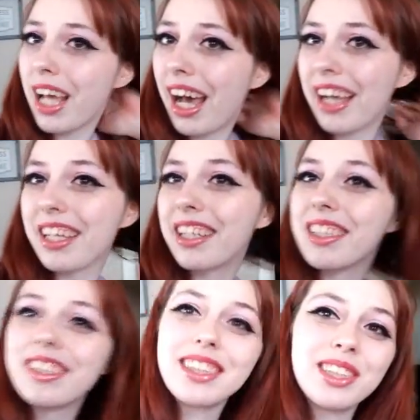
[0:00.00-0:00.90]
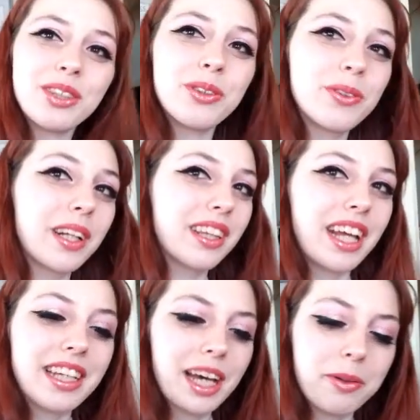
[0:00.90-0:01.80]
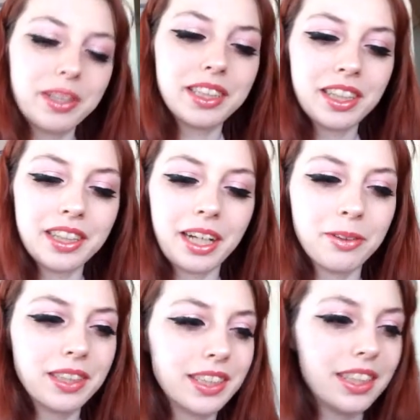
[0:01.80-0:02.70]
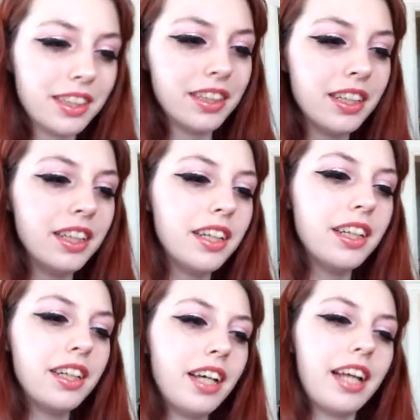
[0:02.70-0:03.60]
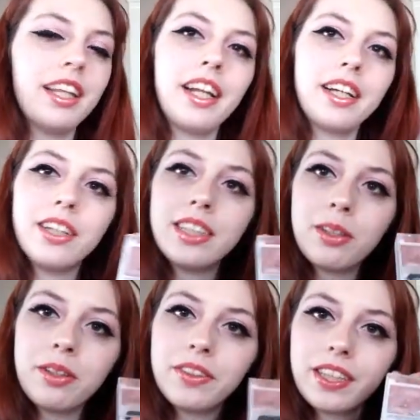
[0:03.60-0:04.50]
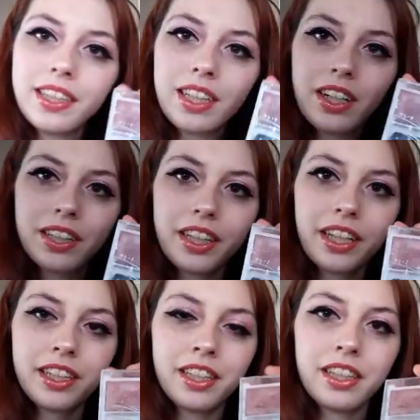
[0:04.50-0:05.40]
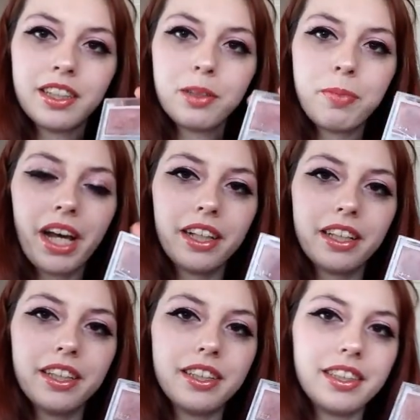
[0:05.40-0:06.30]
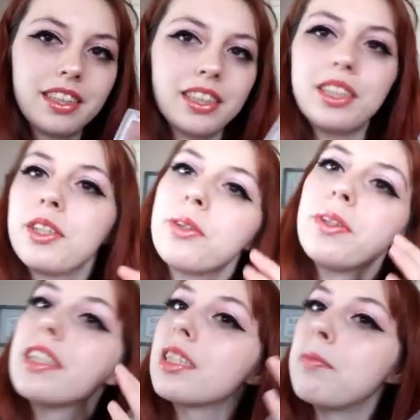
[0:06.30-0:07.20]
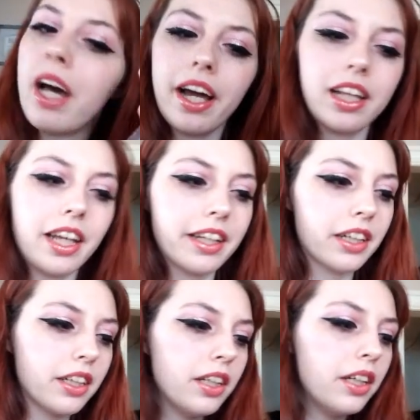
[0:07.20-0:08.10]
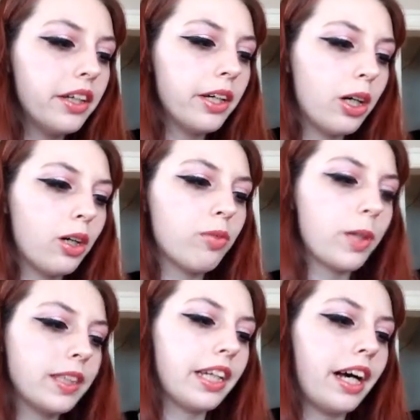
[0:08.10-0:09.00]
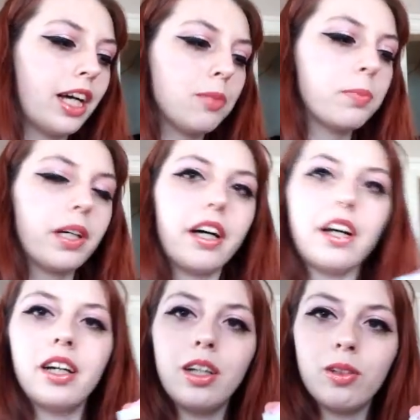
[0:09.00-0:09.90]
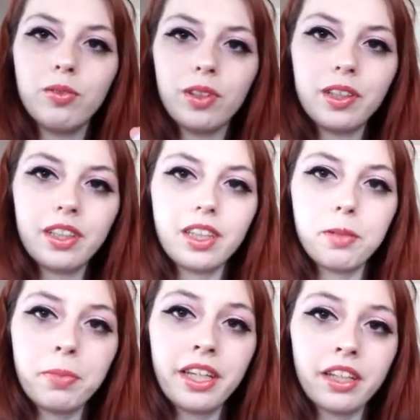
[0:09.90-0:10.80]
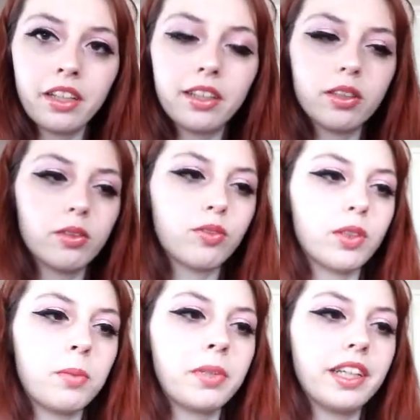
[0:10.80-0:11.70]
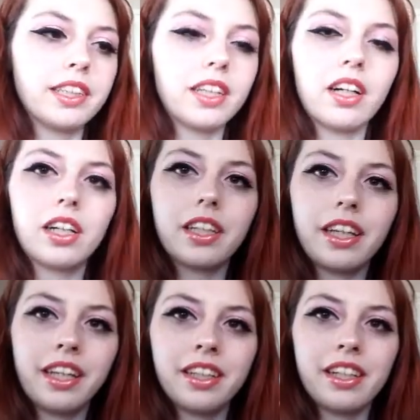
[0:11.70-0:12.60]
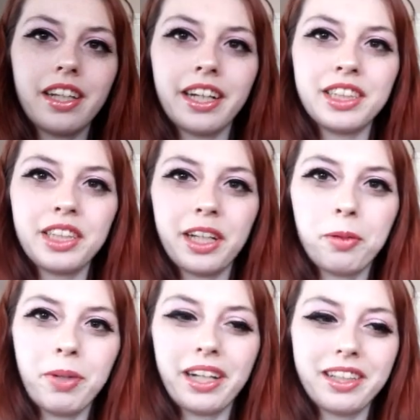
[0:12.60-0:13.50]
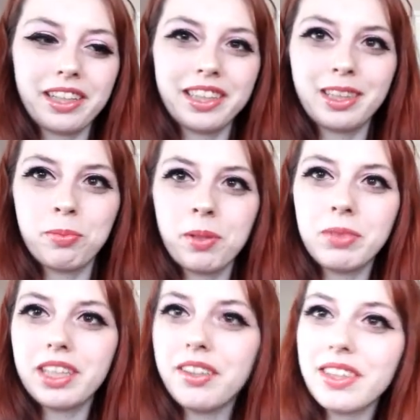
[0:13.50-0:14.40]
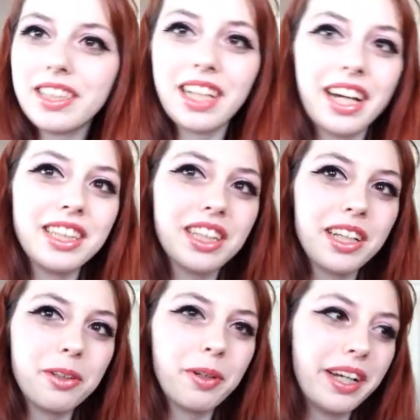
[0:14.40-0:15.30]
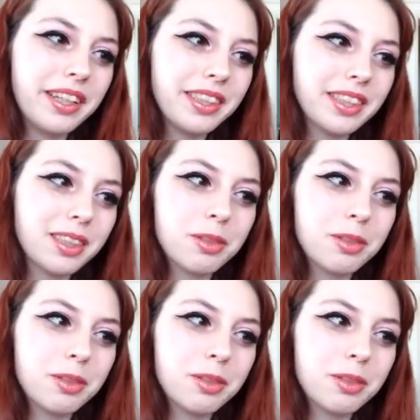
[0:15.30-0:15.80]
I do like how it turned out still. And then I also used this Hard Candy palette to do some highlighter over top of the pink from this Hard Candy eyeshadow palette, because sometimes I use this eyeshadow as